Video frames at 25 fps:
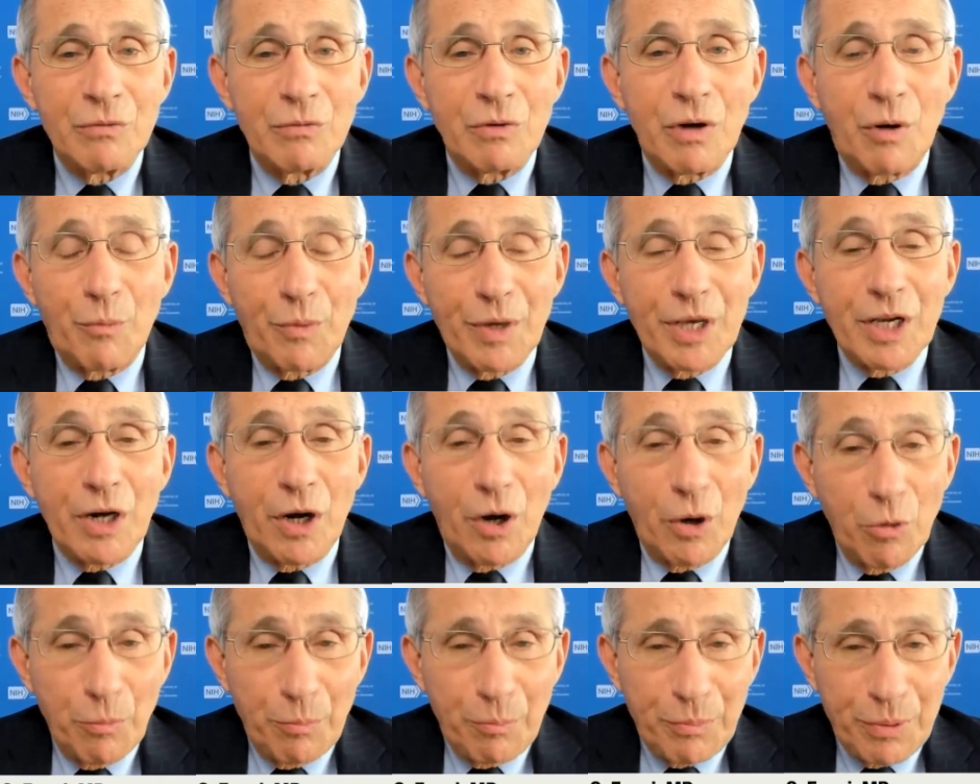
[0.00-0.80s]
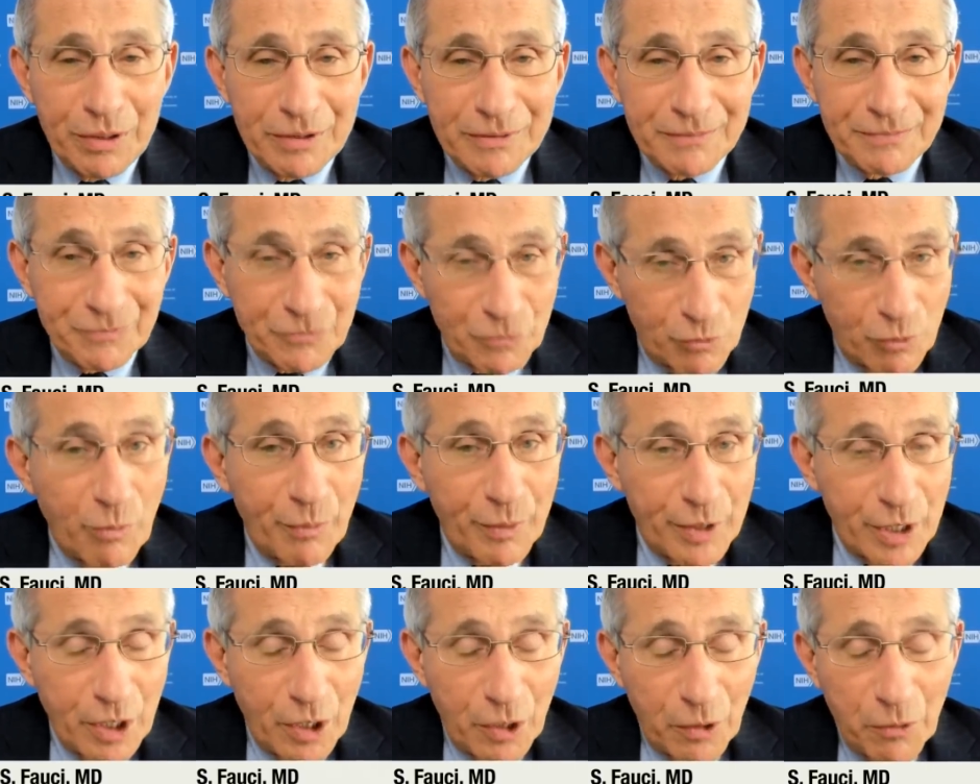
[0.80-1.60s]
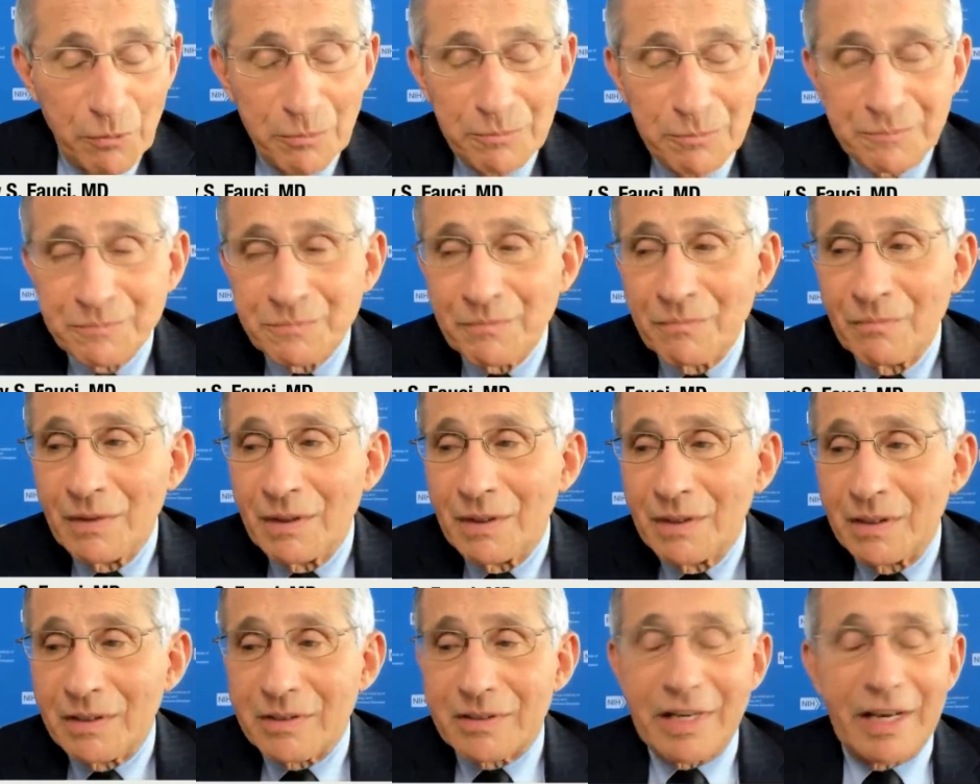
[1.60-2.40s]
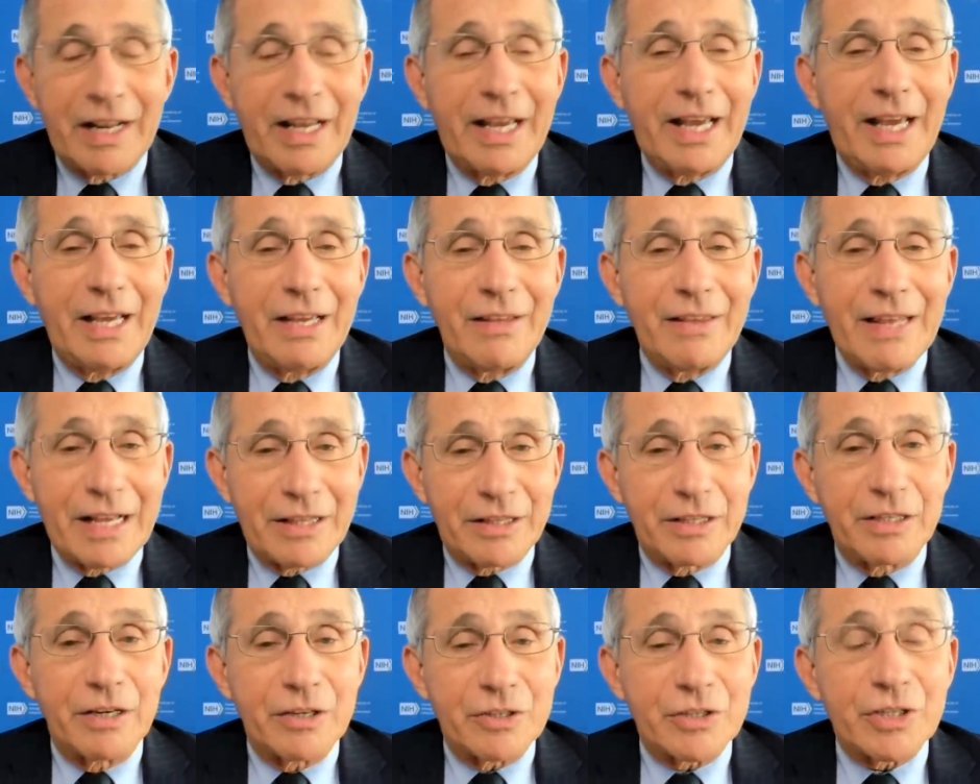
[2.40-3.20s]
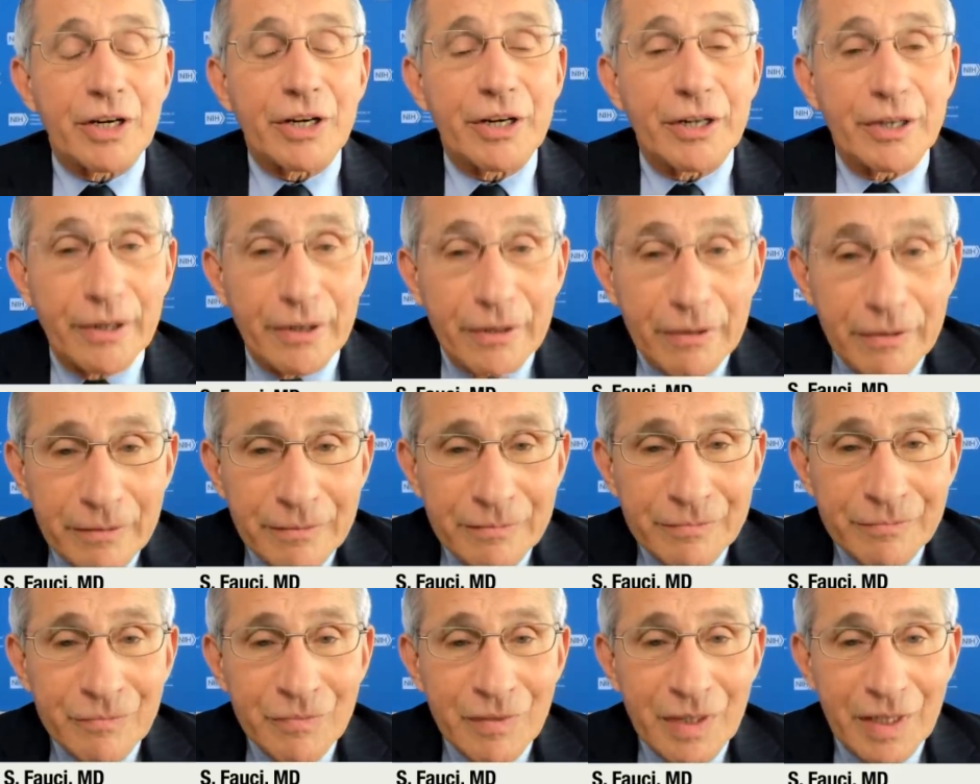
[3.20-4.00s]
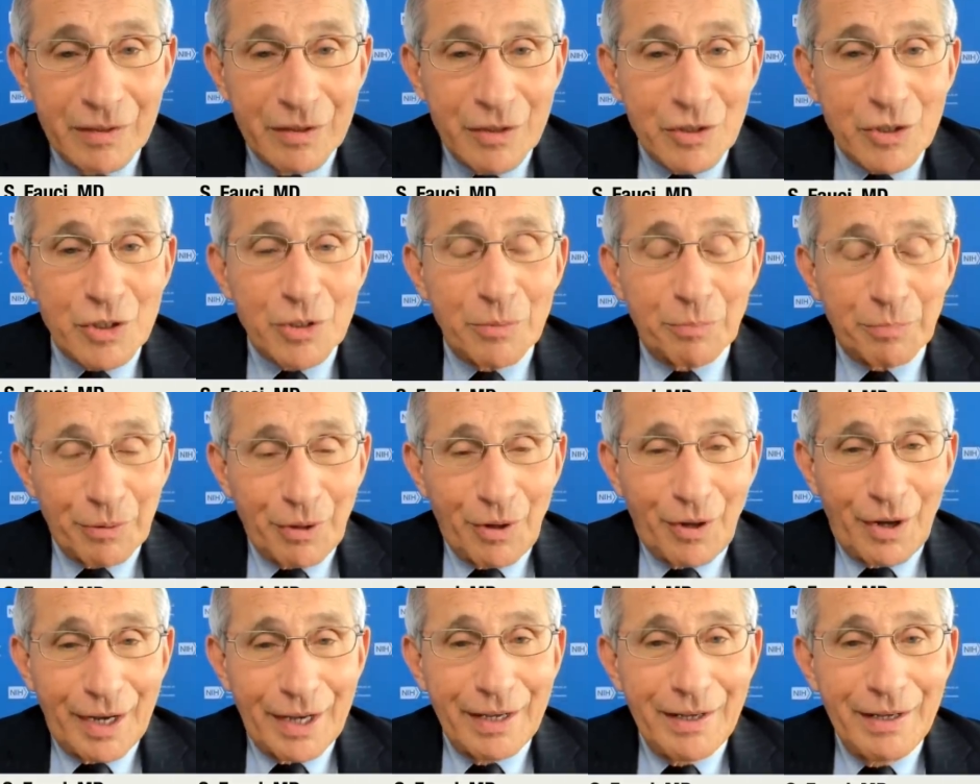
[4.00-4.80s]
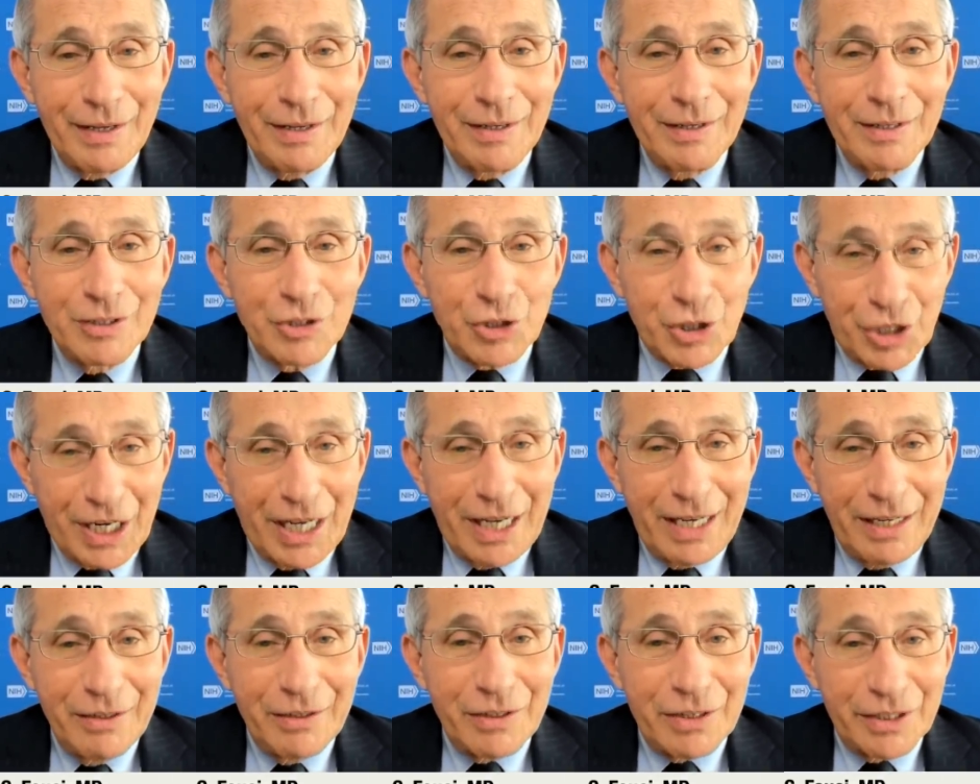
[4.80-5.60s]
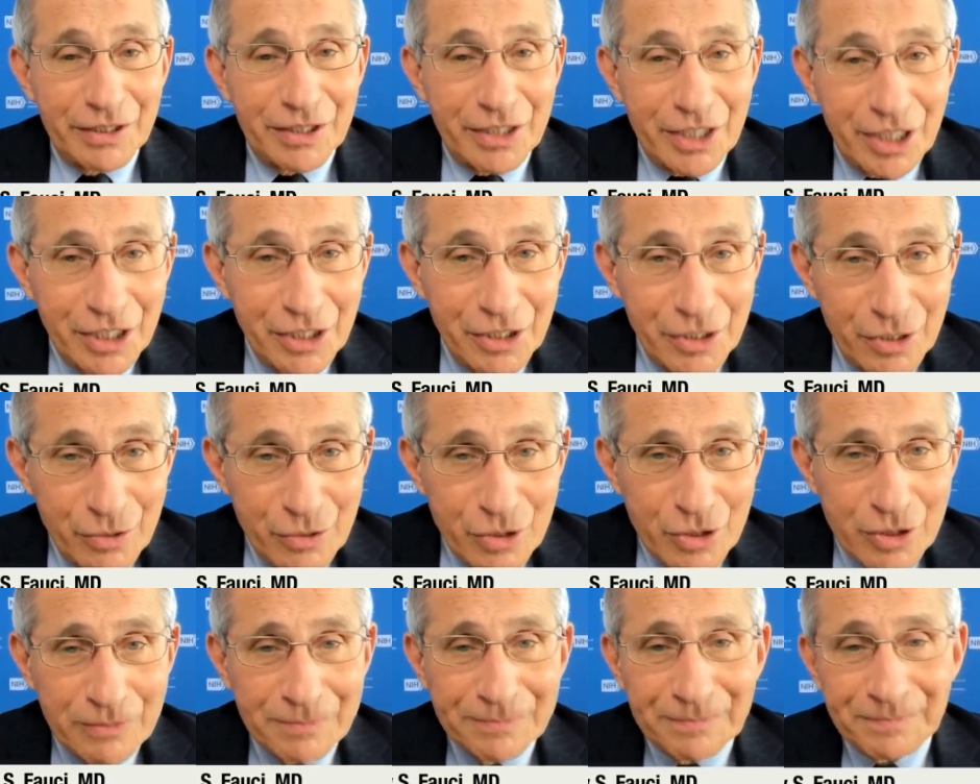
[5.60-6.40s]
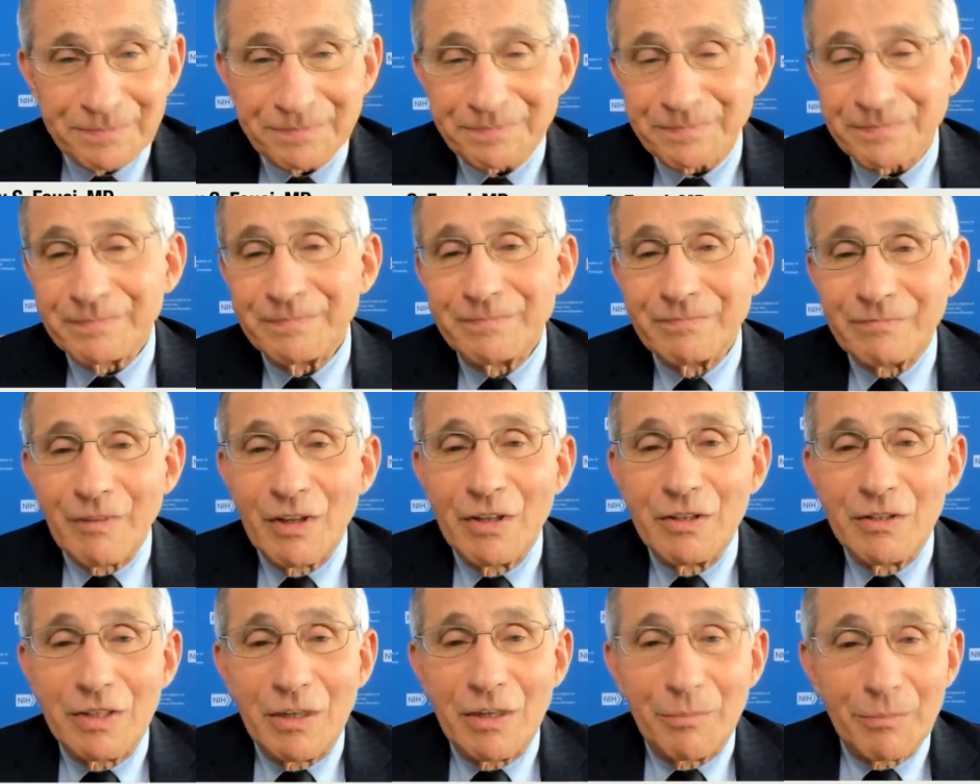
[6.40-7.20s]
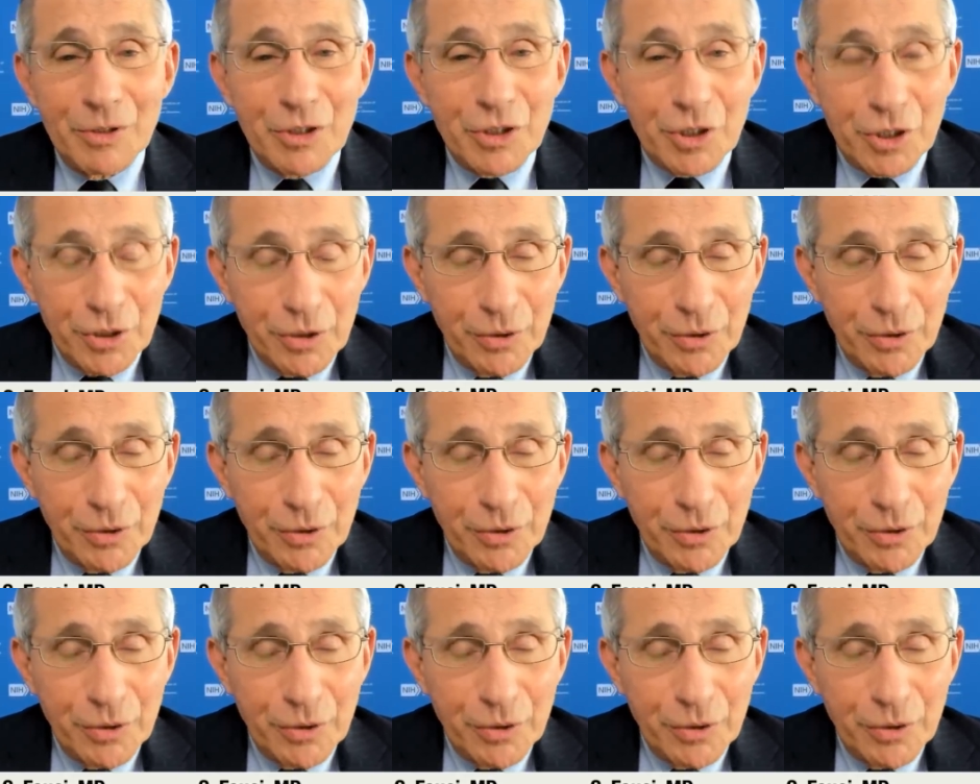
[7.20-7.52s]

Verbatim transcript: What we hope, what we hope, is that a that does occur and the supply chain continues. Number